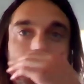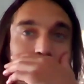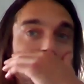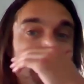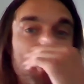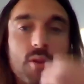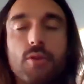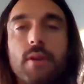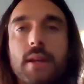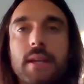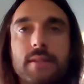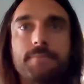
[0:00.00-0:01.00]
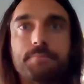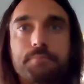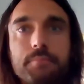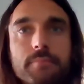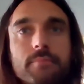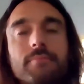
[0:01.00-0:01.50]
but I don't know where it is.
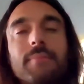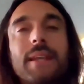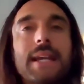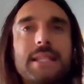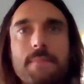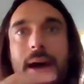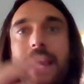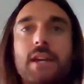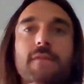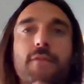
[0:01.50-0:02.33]
That's okay. It's a back and